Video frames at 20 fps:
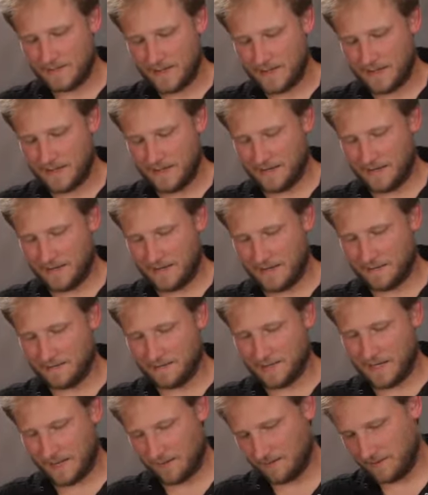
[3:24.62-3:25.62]
and
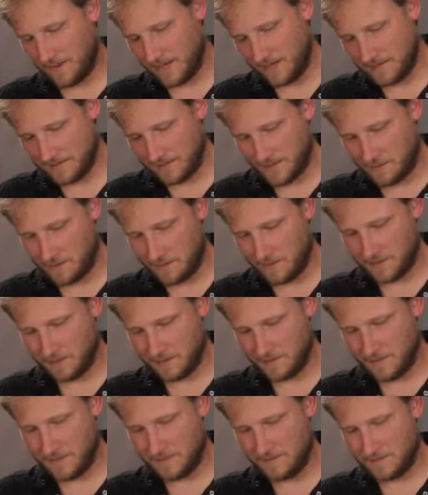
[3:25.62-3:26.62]
kind of lightens it up a little
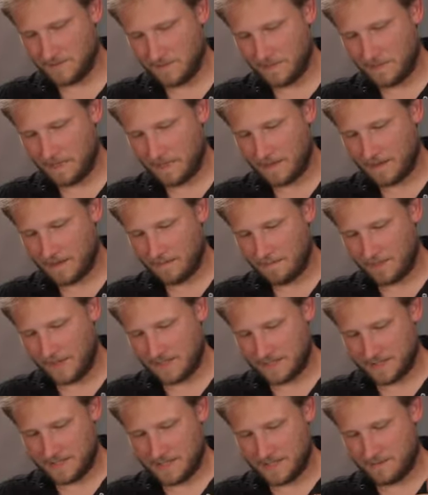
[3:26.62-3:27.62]
bit. But I
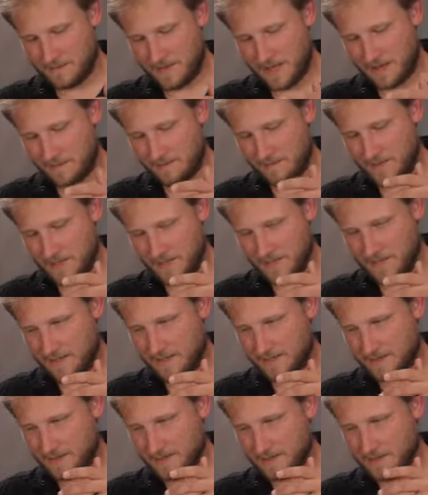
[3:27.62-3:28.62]
see him kind of
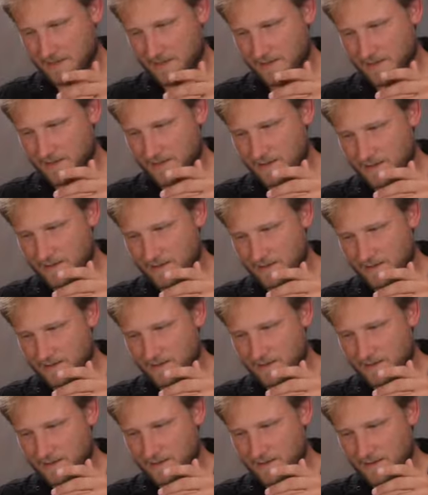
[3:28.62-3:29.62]
being
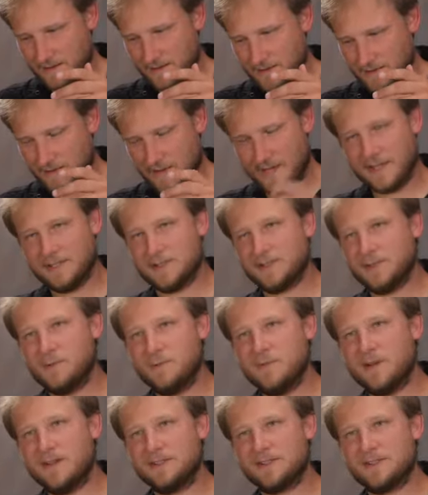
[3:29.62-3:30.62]
not so
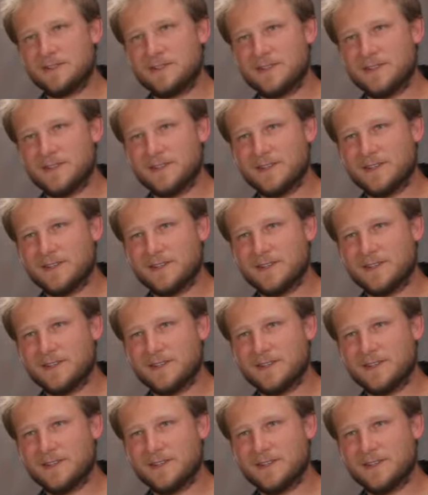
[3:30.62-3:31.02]
much